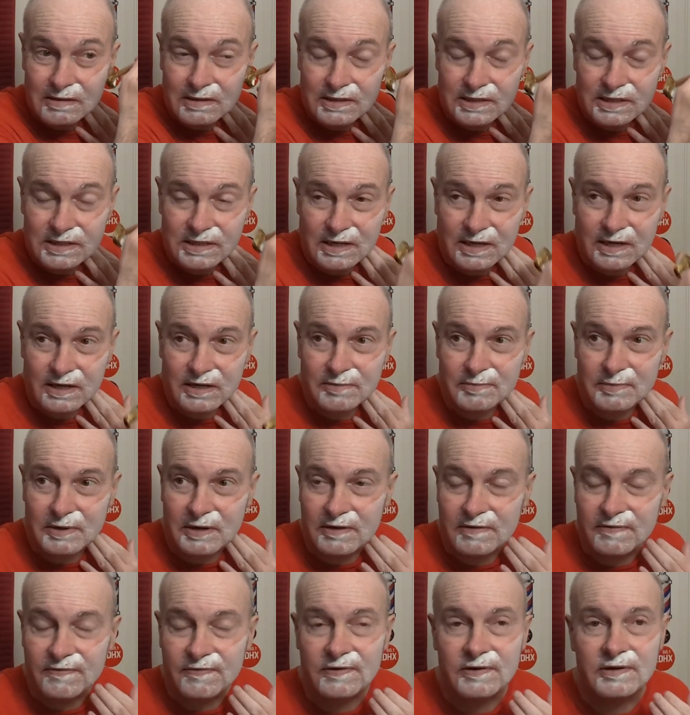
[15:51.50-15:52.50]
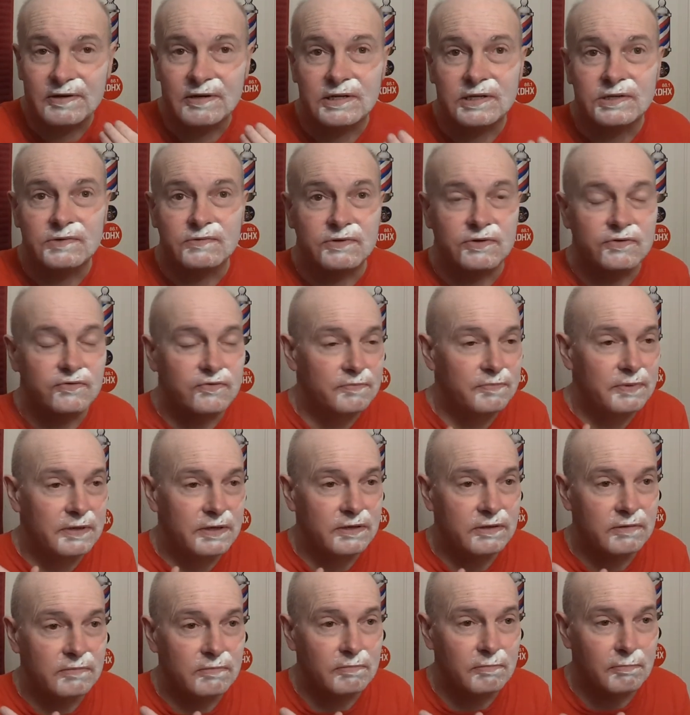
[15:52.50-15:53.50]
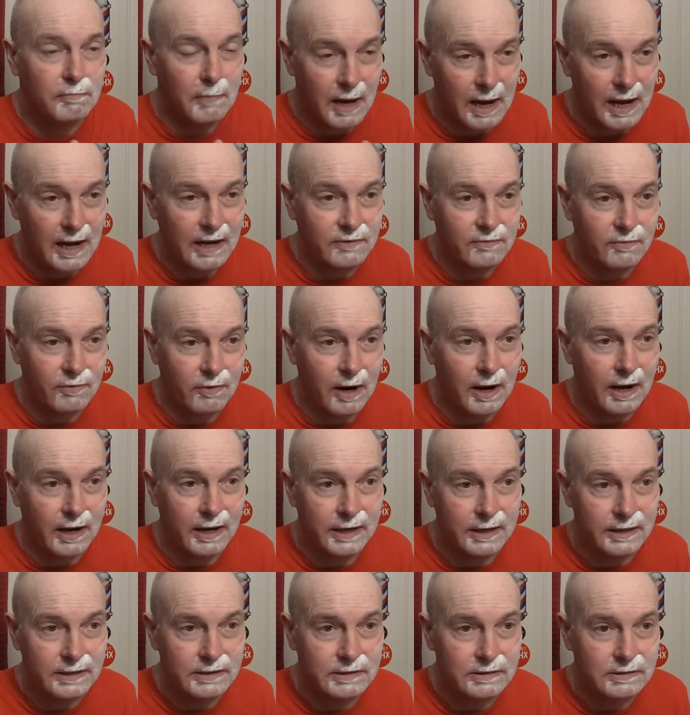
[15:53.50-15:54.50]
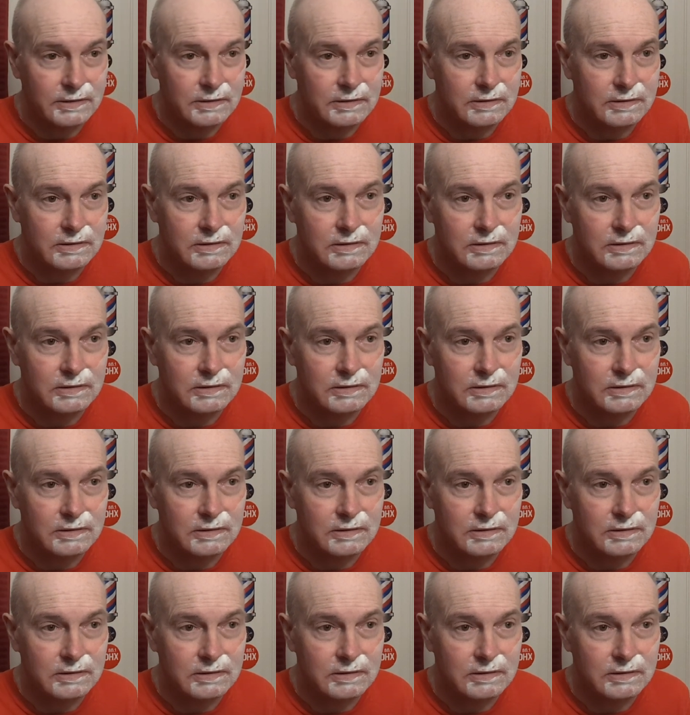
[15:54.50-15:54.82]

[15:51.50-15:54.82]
This side of my face, which would be my right,